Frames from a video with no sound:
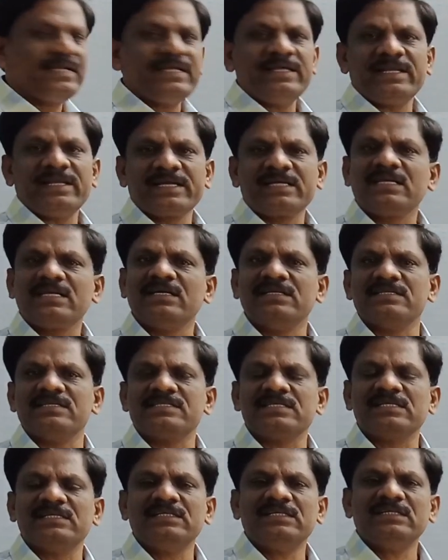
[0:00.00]
electrons,
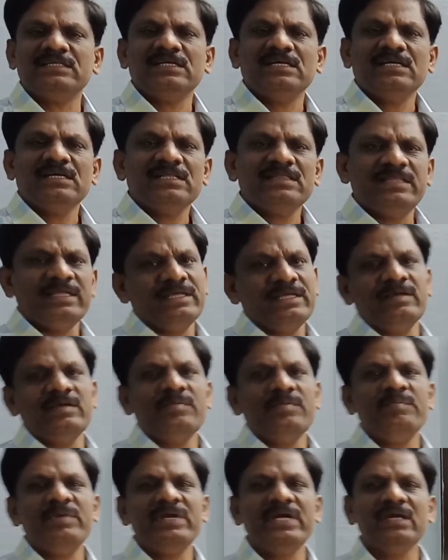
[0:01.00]
they
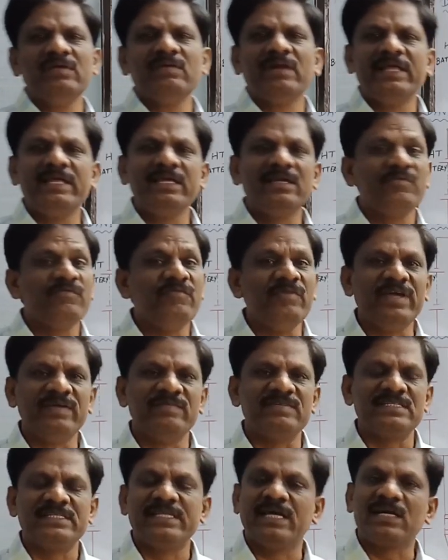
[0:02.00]
behave like
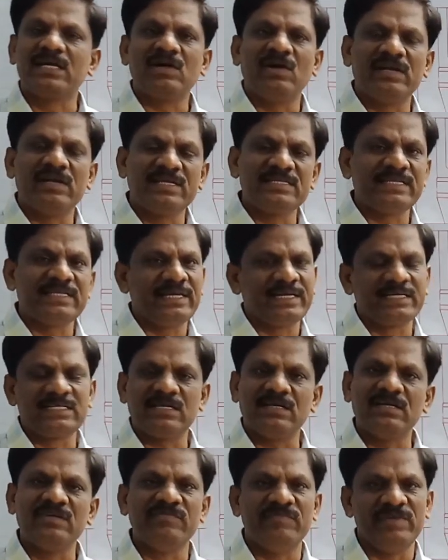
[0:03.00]
waves. They are called as
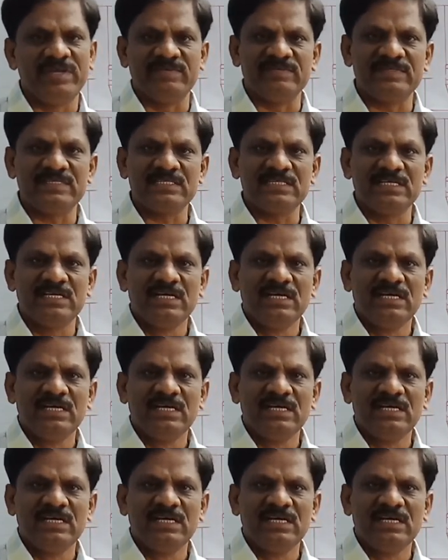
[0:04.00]
electron waves.